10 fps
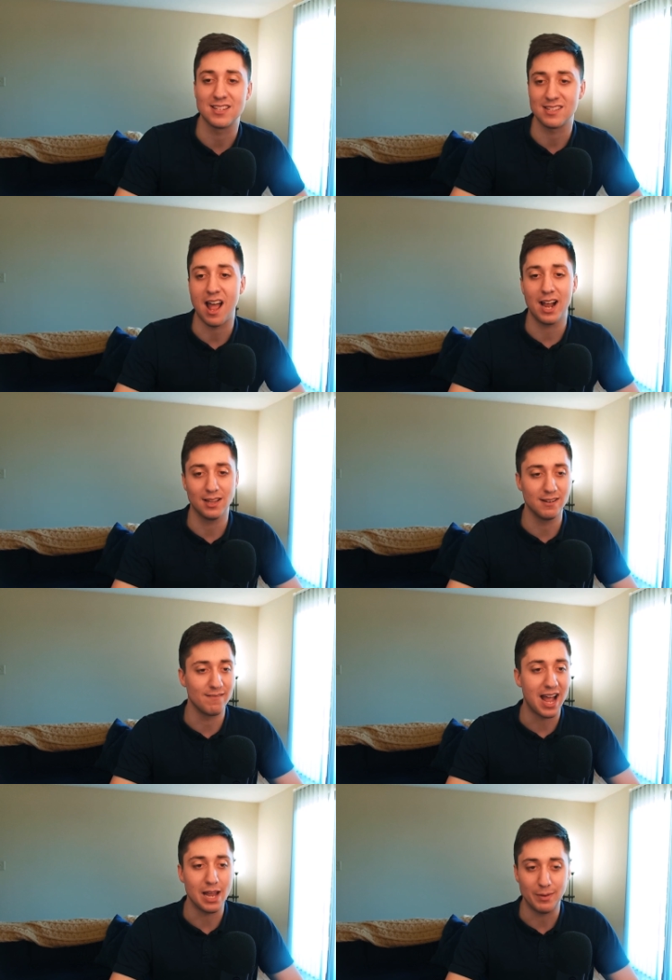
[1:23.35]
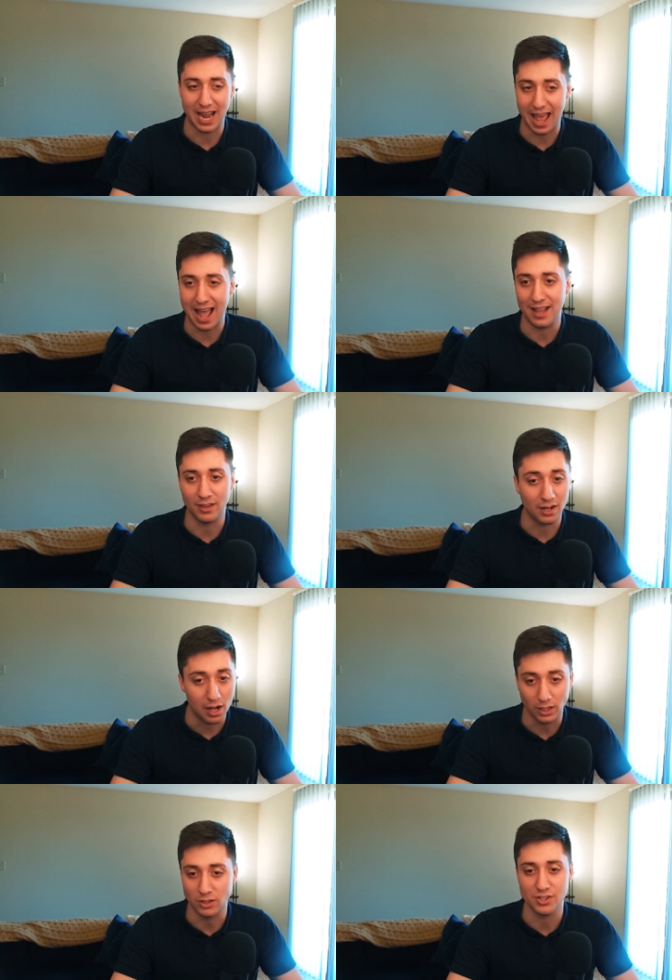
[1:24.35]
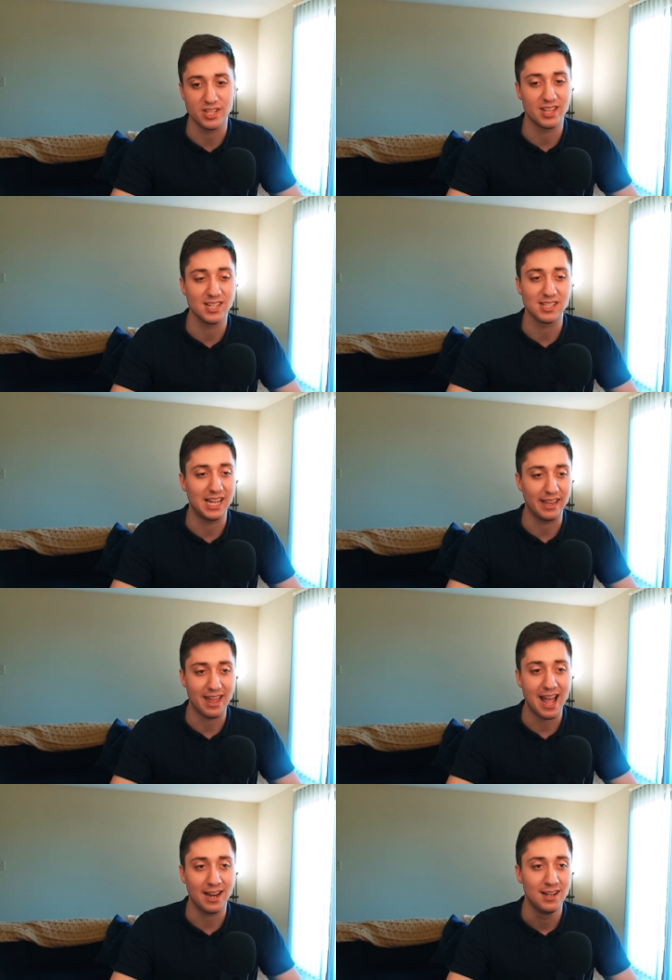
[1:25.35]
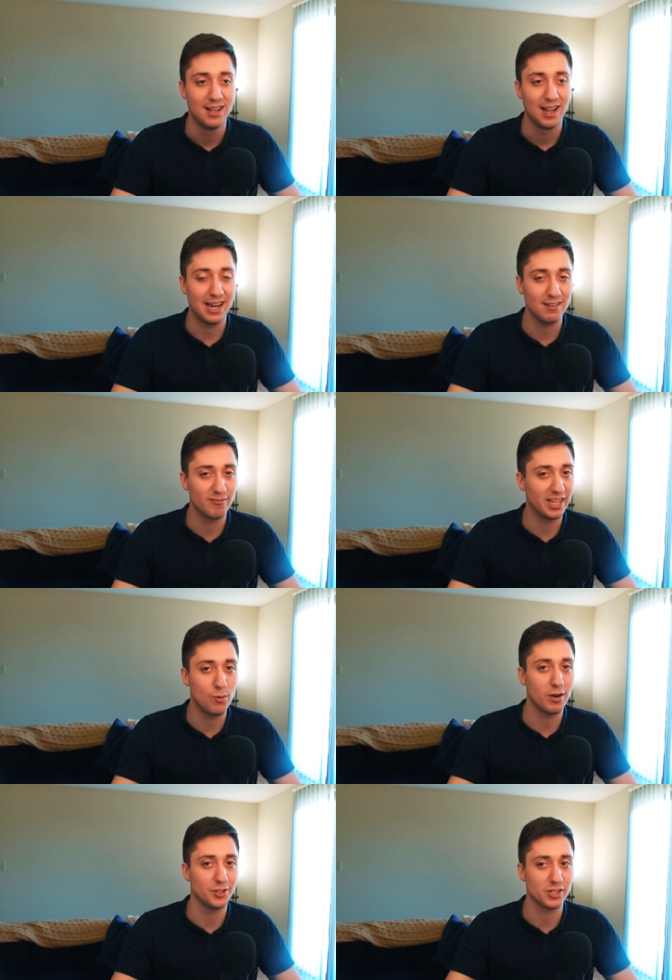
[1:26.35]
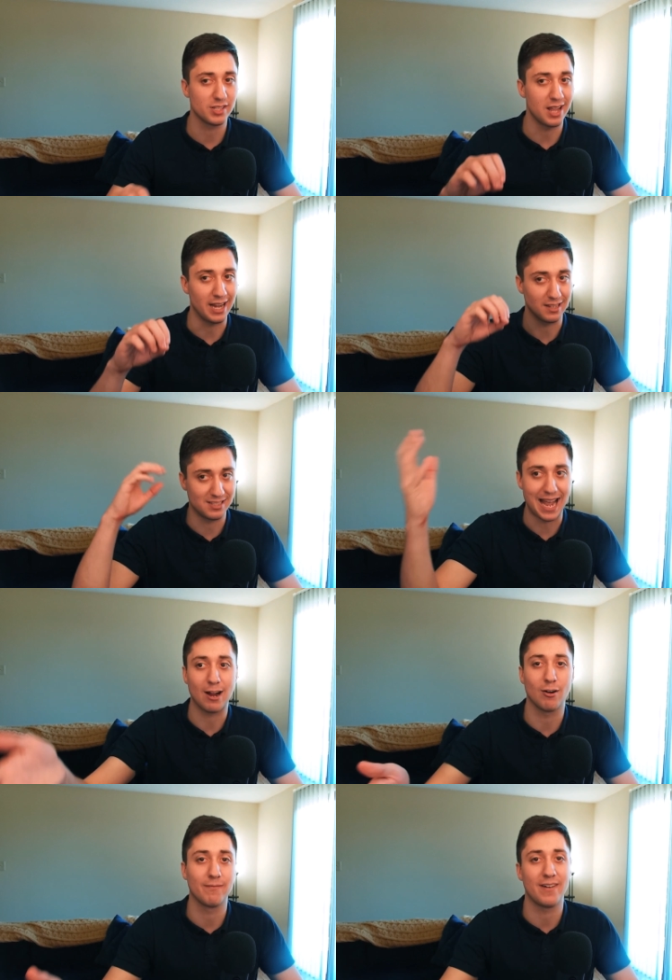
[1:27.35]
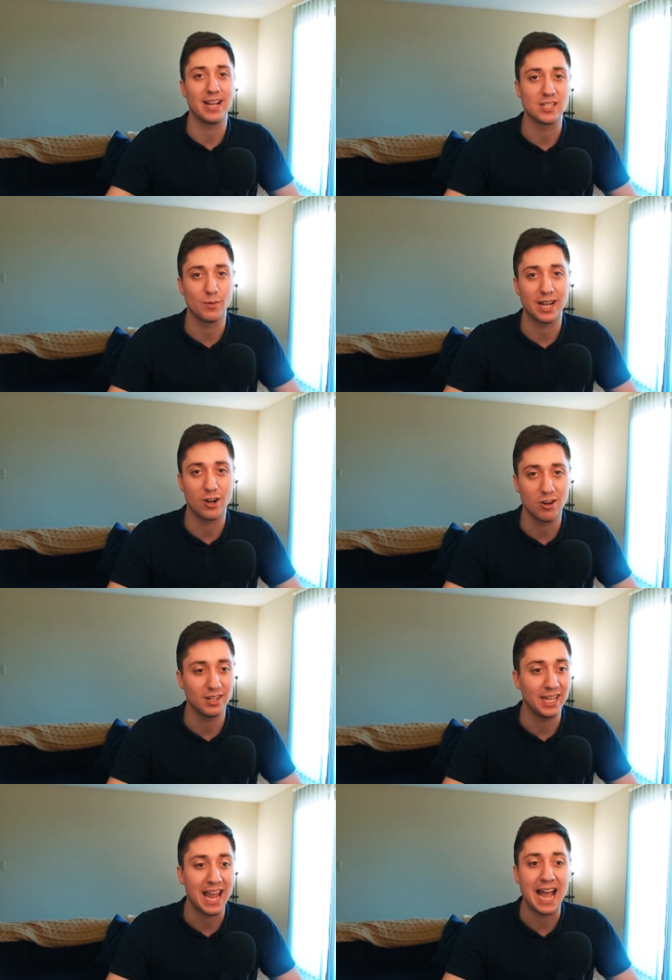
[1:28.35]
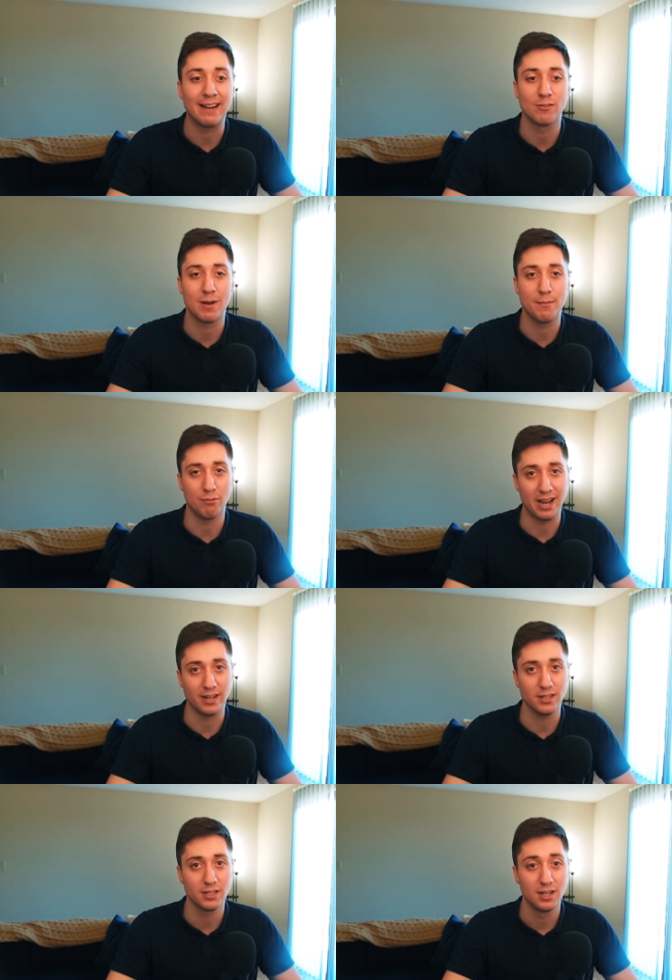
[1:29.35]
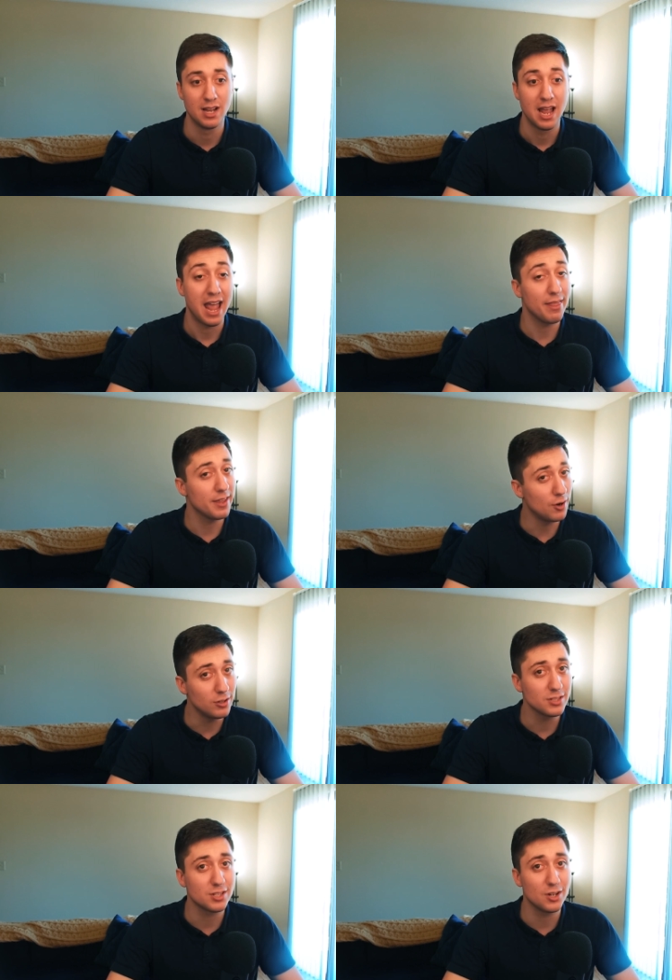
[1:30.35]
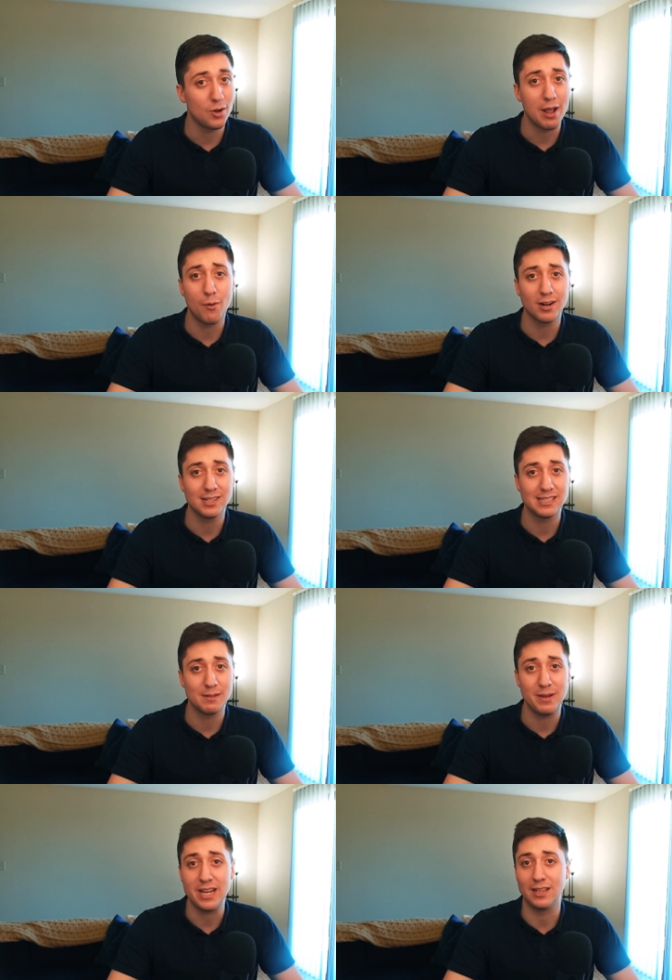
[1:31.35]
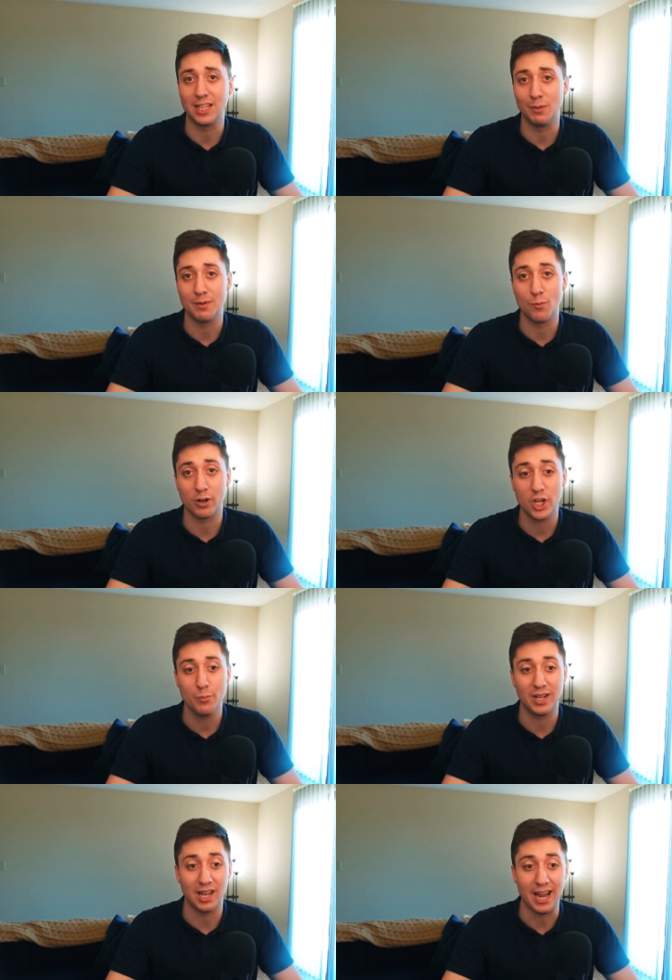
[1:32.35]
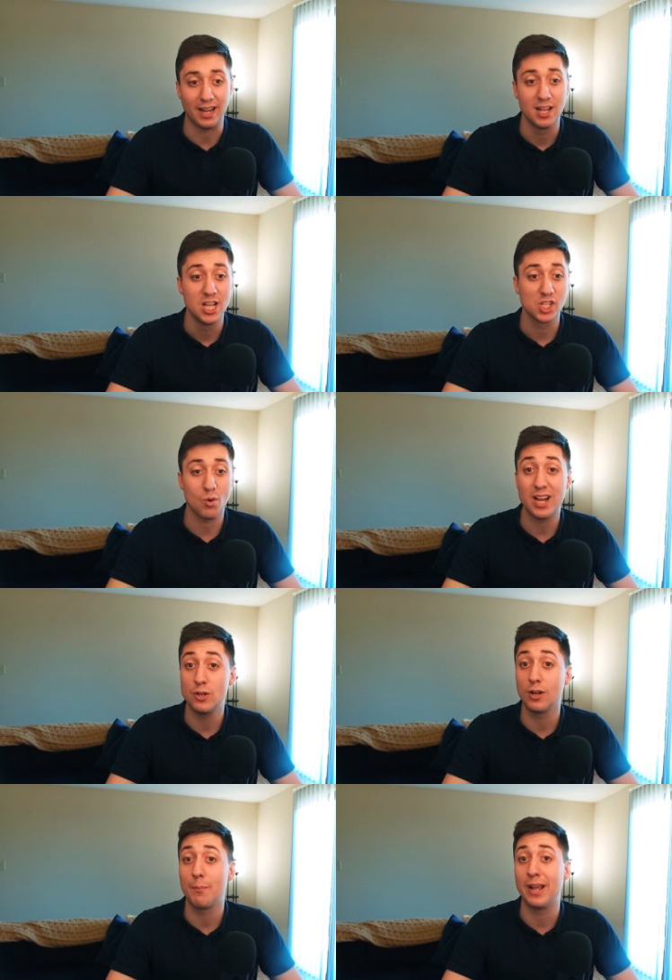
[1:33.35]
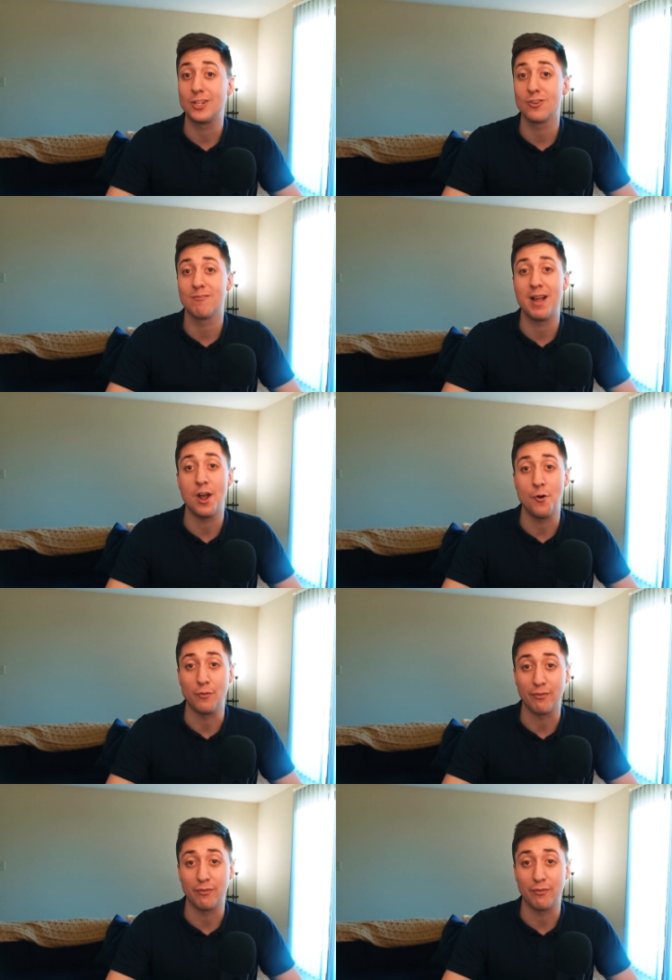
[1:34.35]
style and vibe it had, the colors and things like that. I didn't really want to just like sacrifice what I currently had for my brand. And then also I wanted it to be a little bit more human-like. So I took a picture of my own